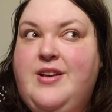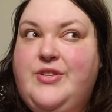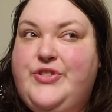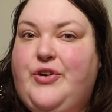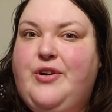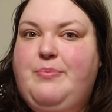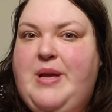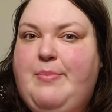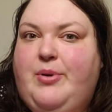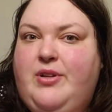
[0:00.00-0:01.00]
certain
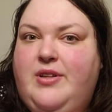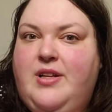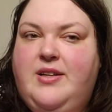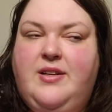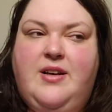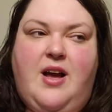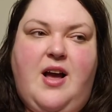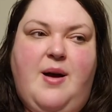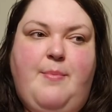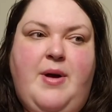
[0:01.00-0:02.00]
people
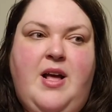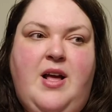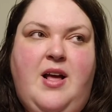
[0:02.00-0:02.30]
um,